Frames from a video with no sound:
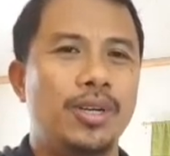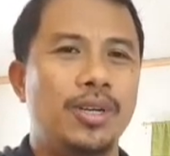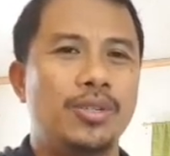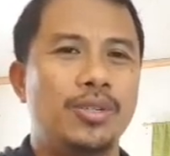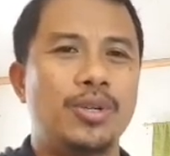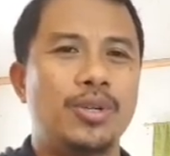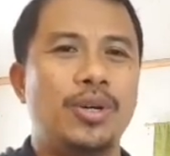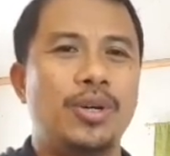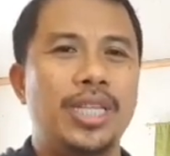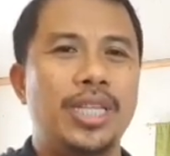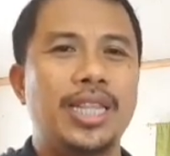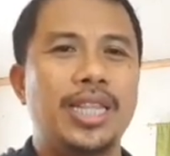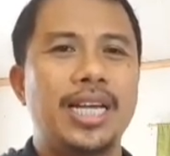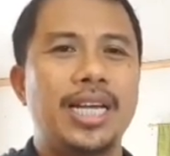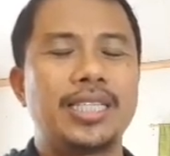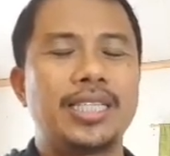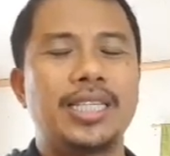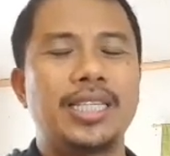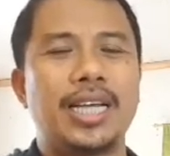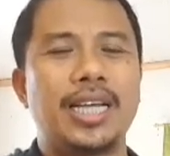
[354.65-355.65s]
So it
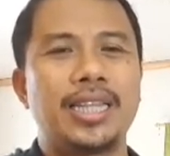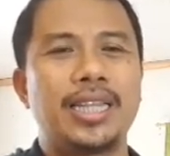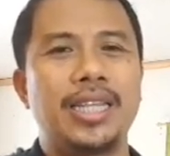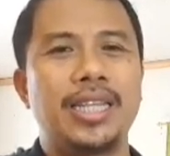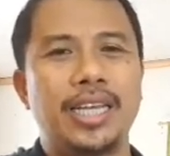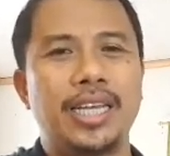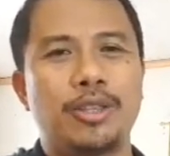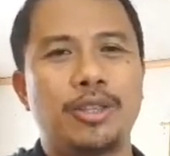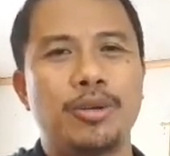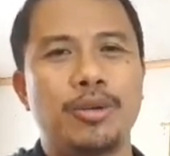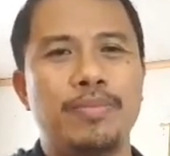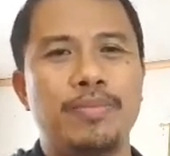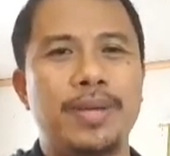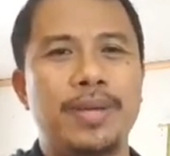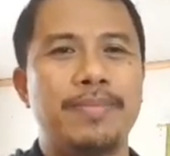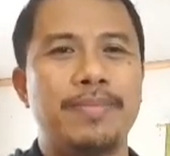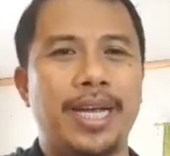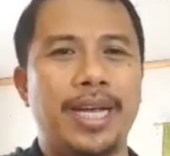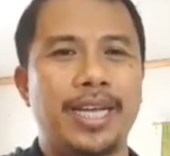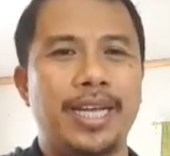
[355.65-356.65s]
does not need to be
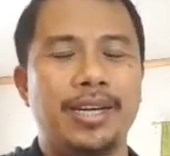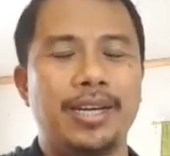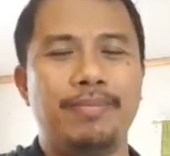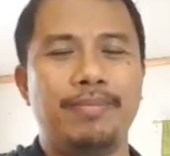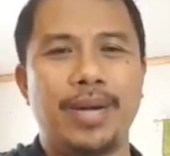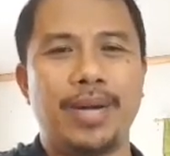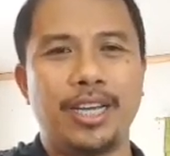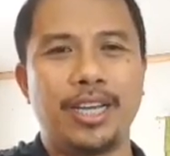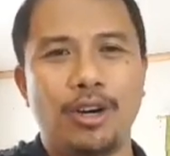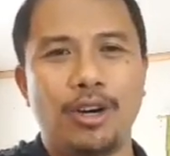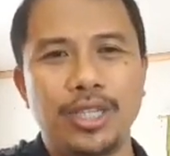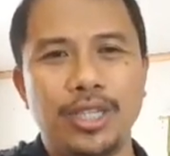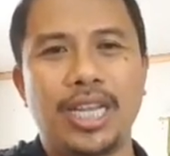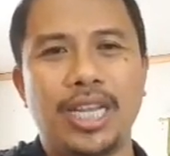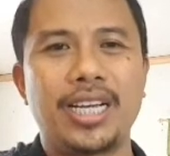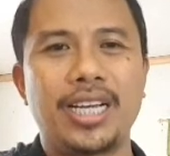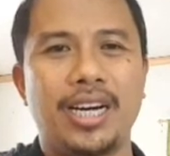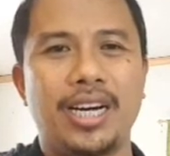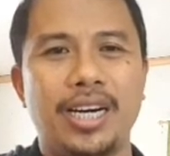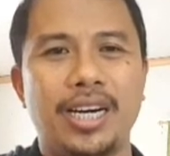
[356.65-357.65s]
my
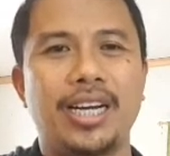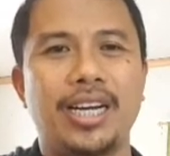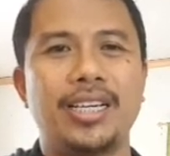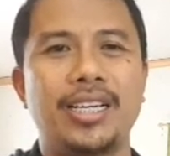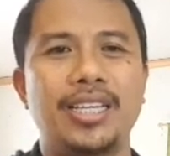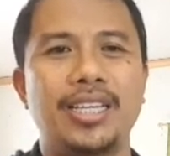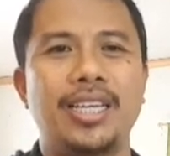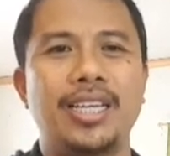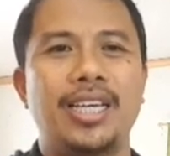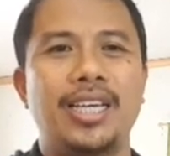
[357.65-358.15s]
only car.